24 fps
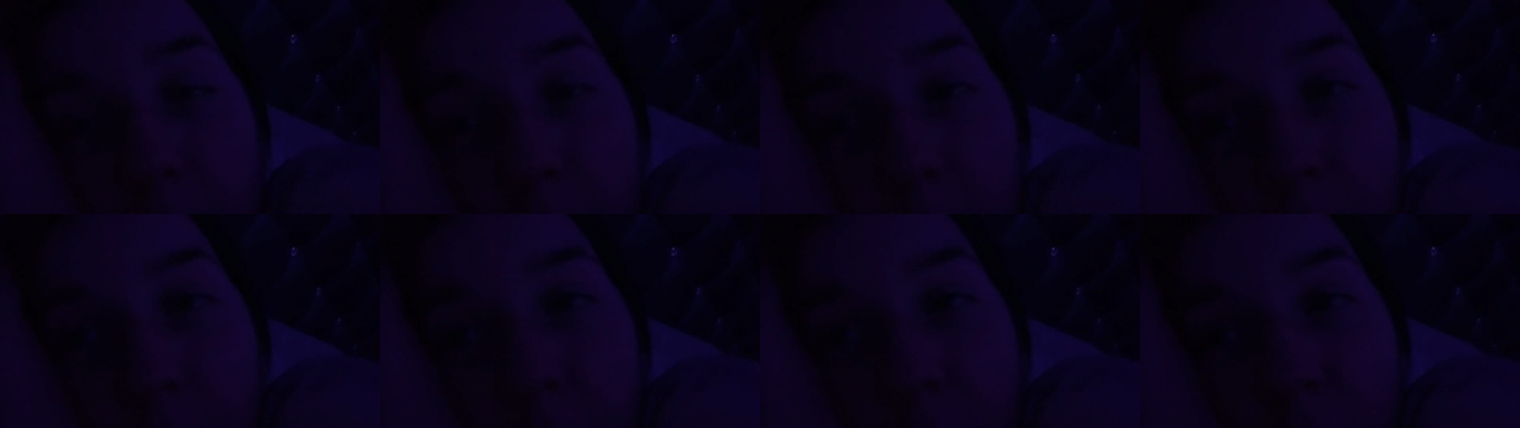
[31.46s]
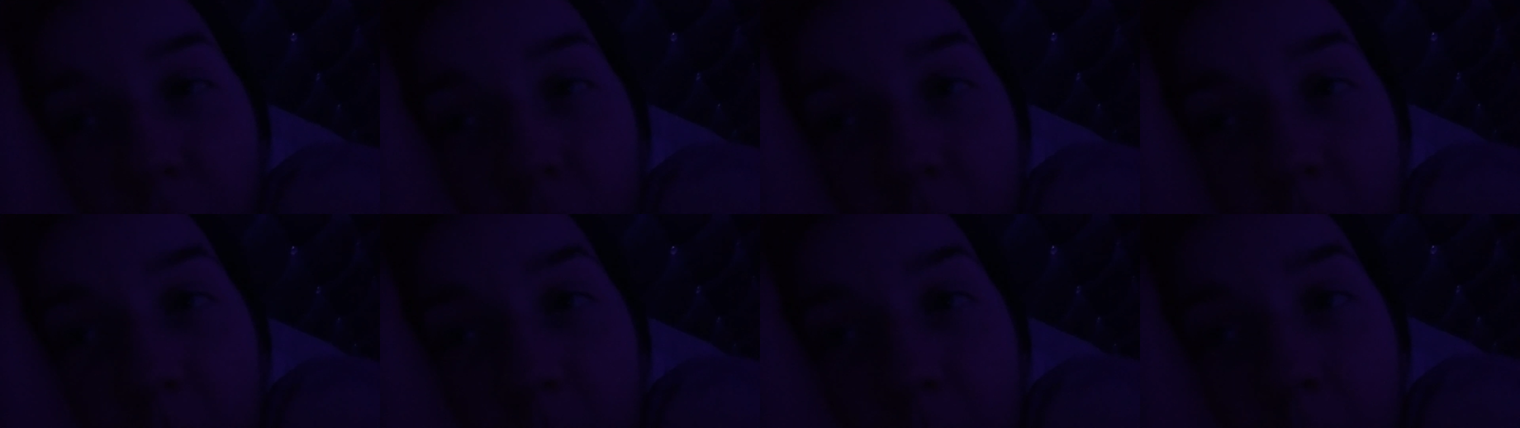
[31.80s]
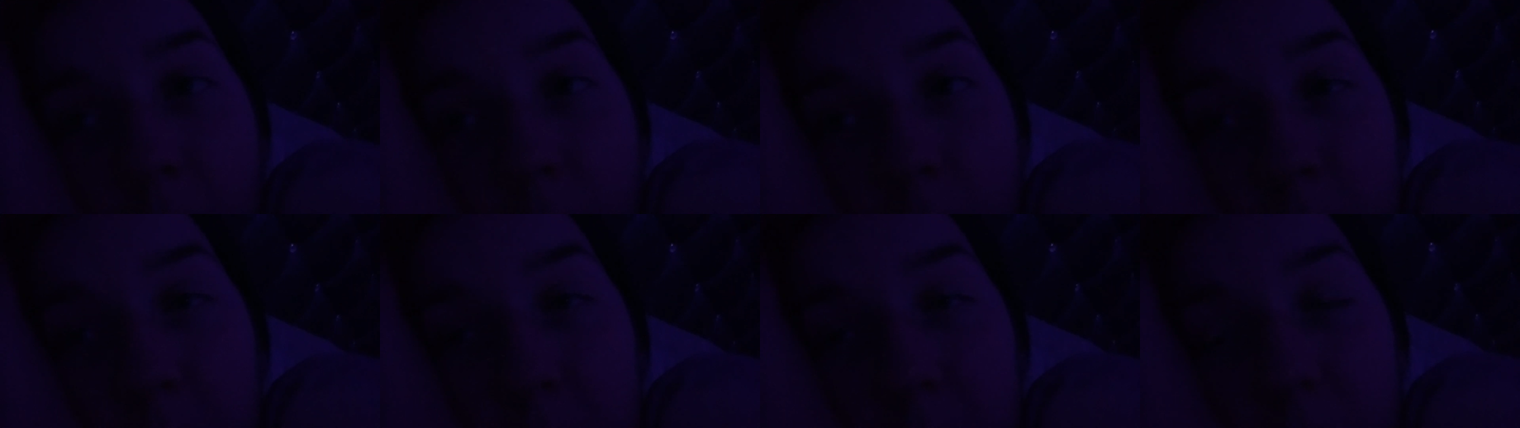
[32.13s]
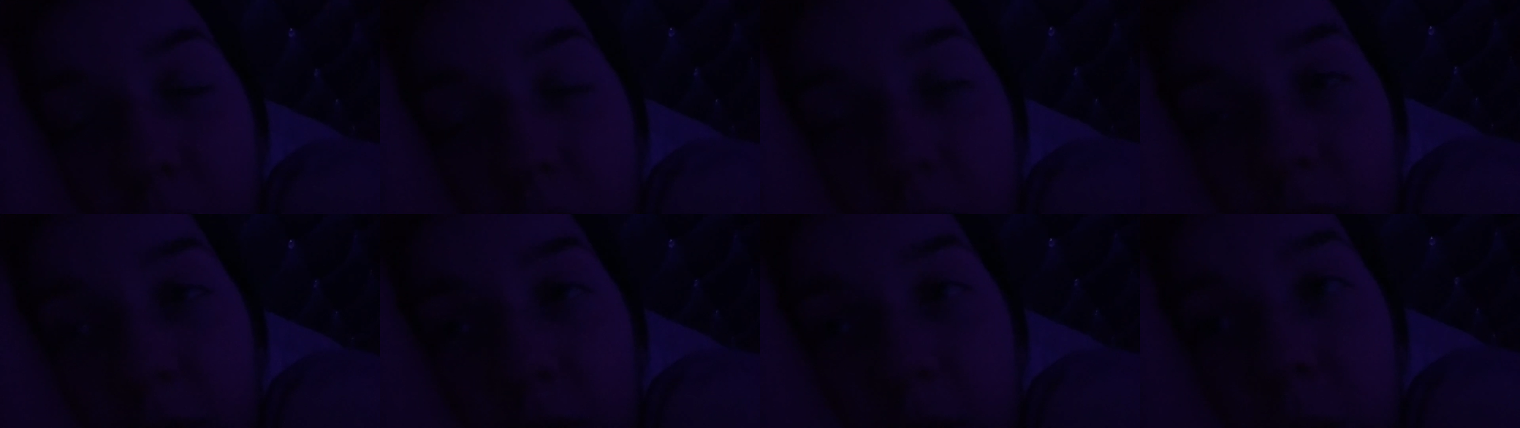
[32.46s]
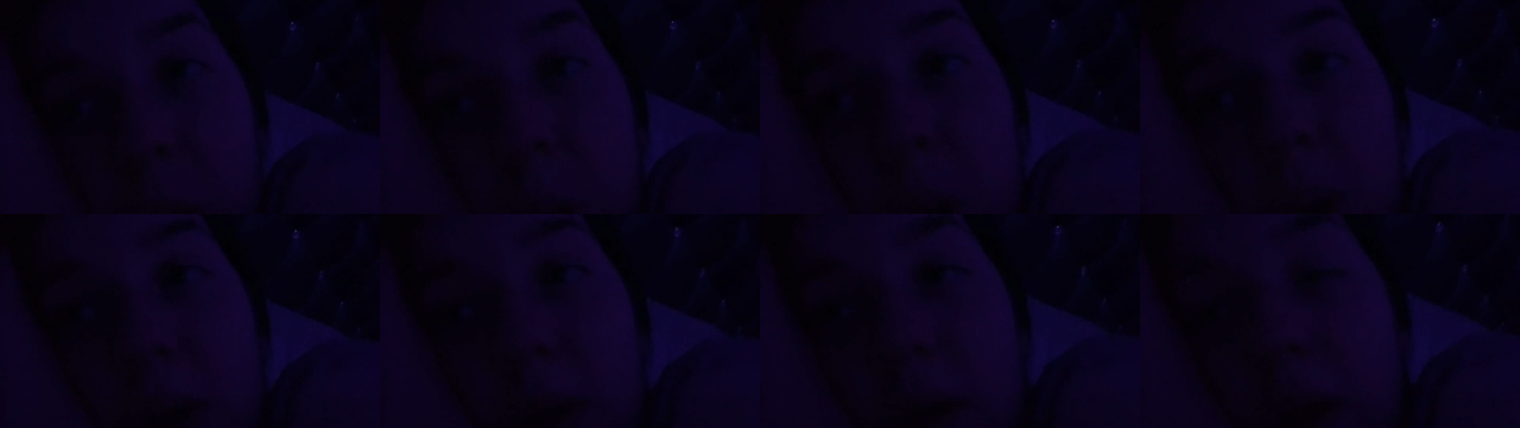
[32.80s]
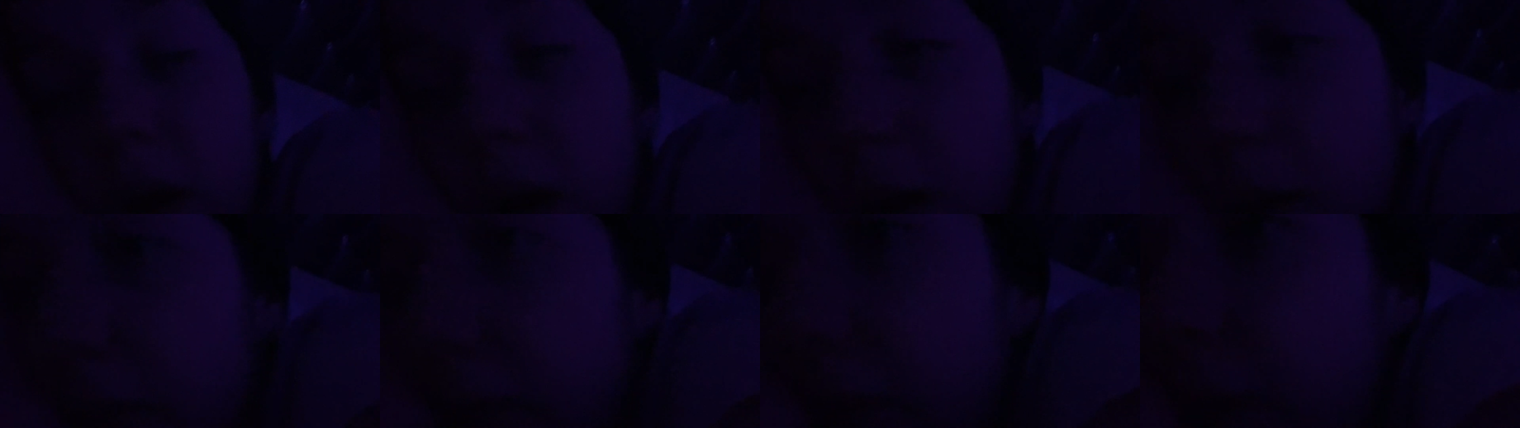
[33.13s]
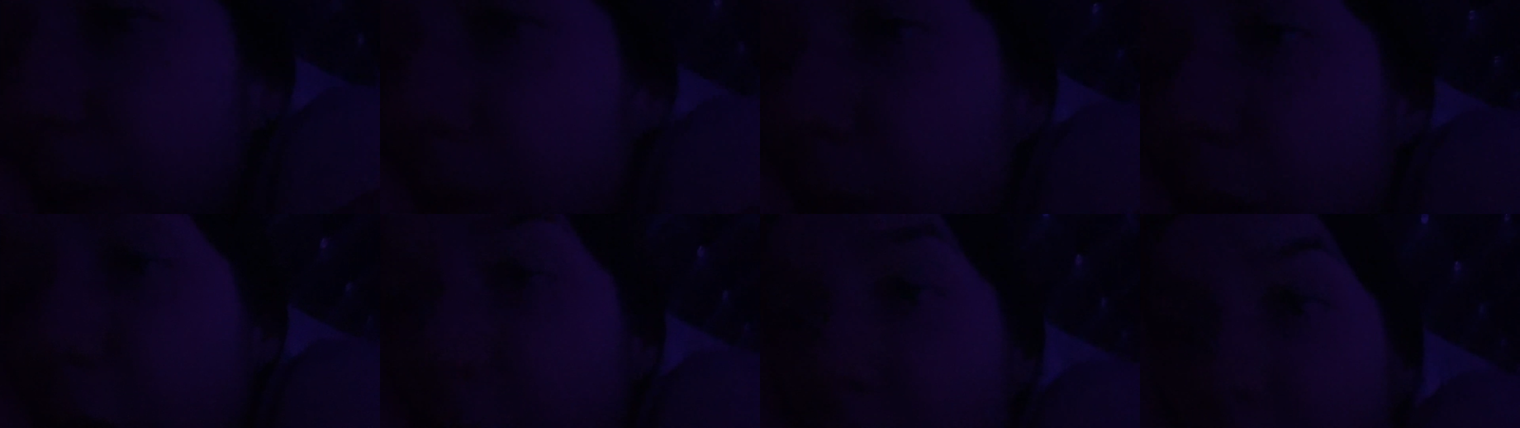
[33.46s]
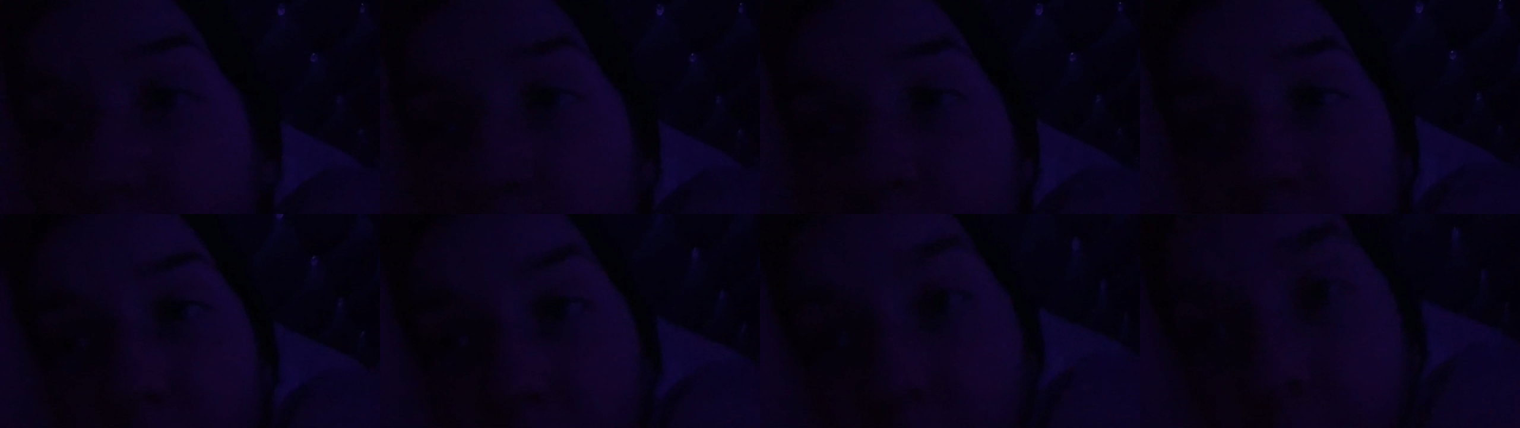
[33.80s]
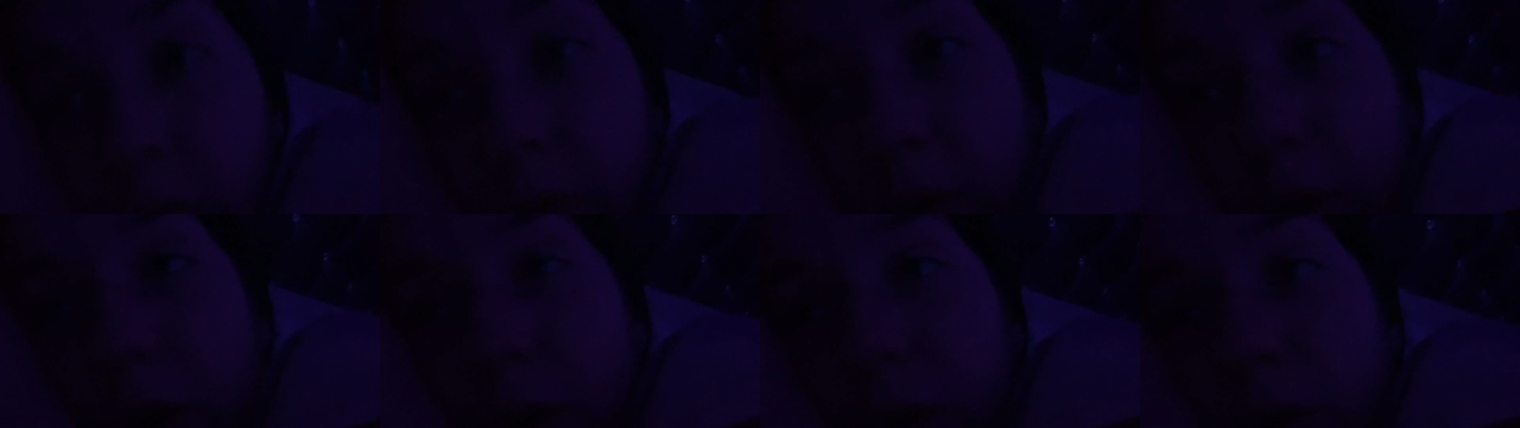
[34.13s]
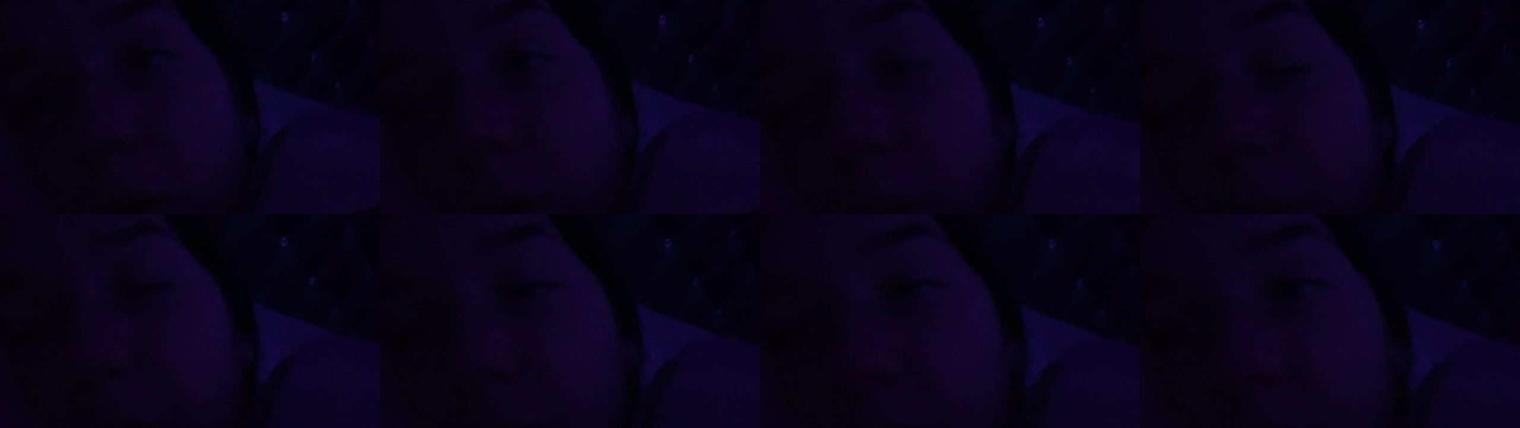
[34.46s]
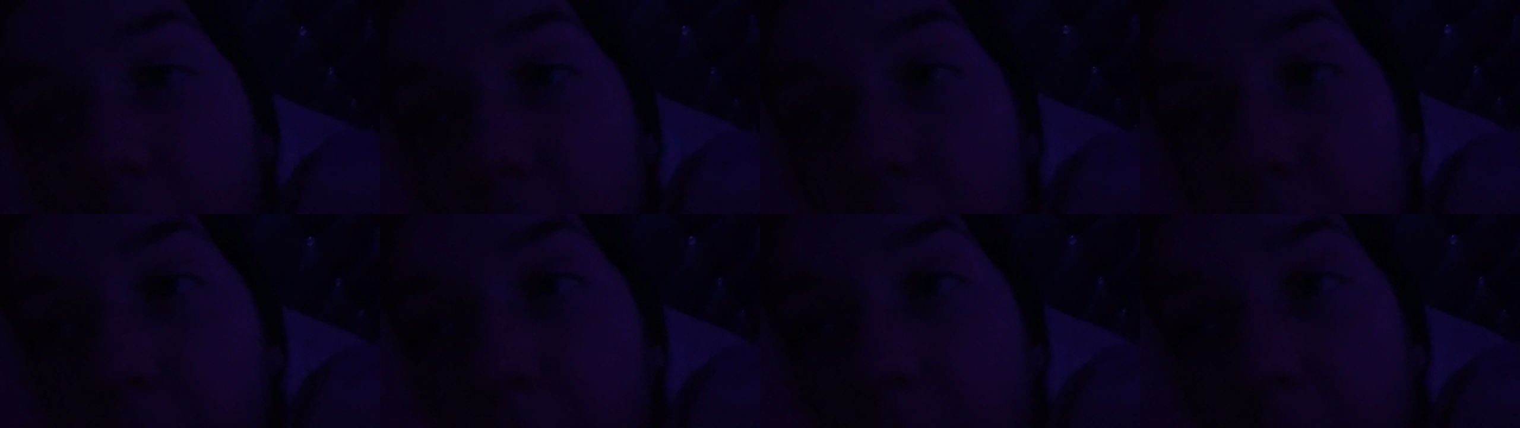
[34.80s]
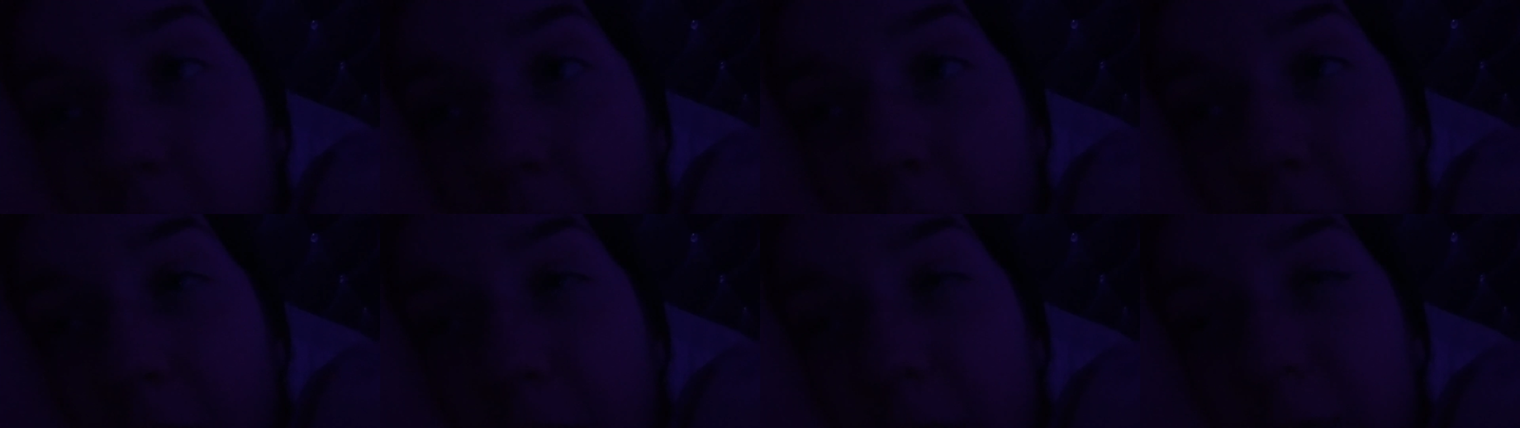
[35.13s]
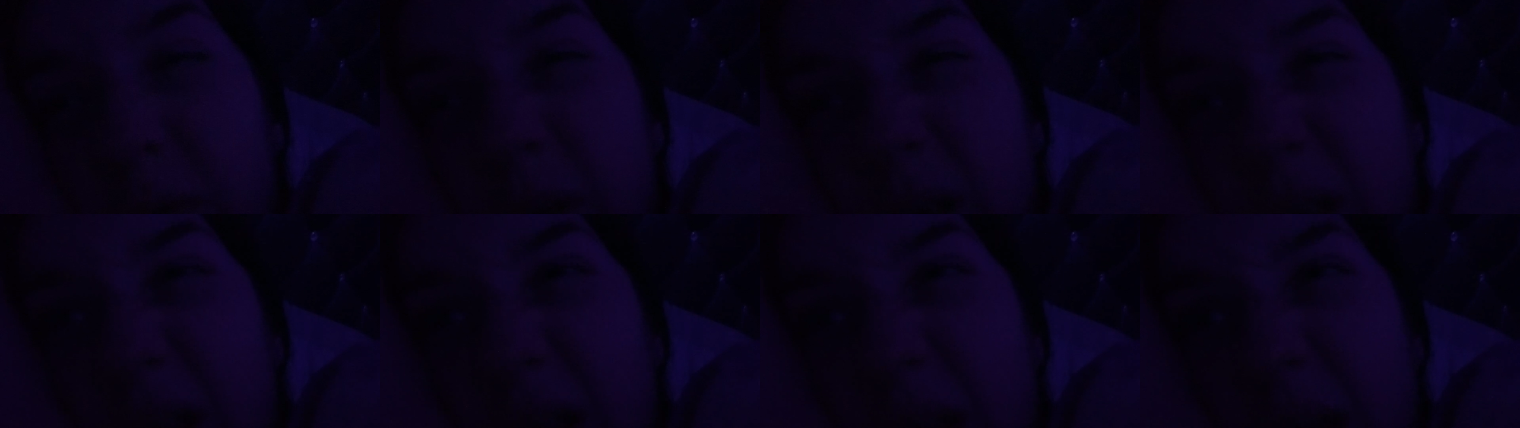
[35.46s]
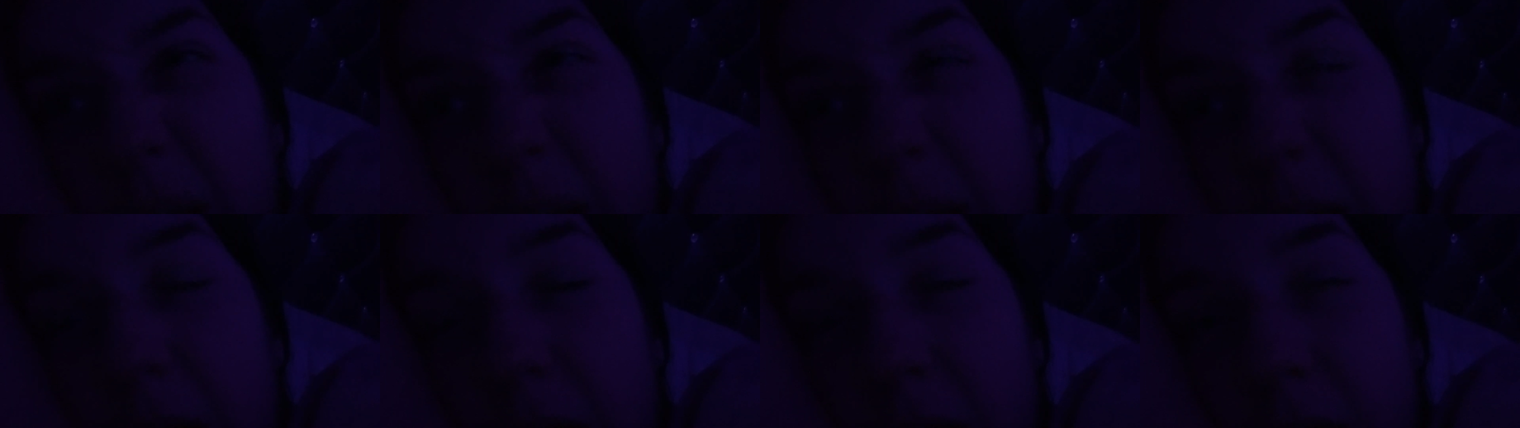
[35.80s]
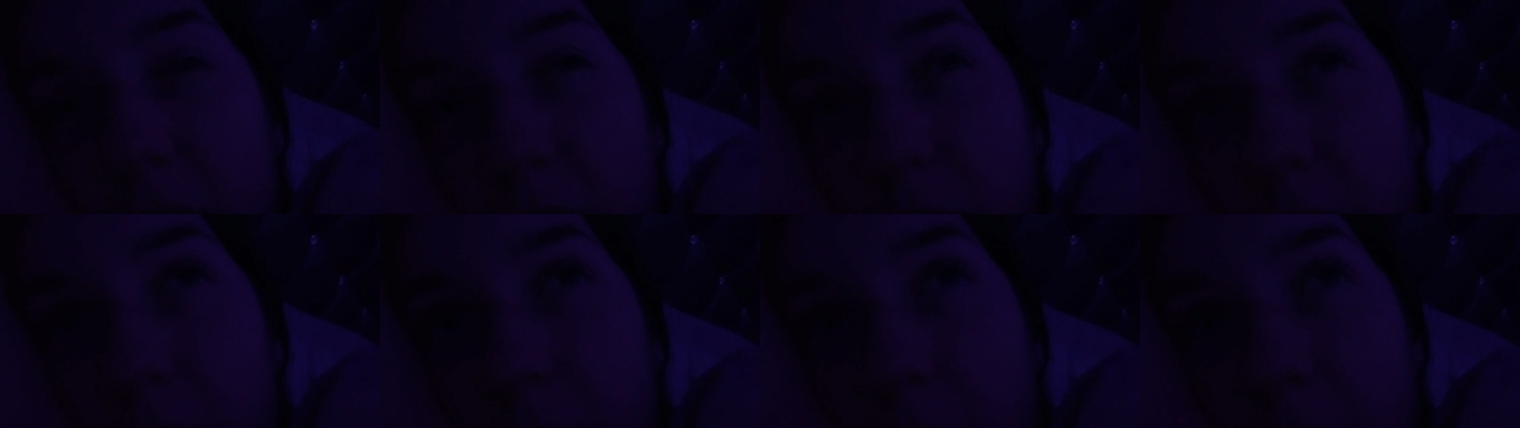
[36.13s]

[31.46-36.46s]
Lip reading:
[unreadable: no face in view]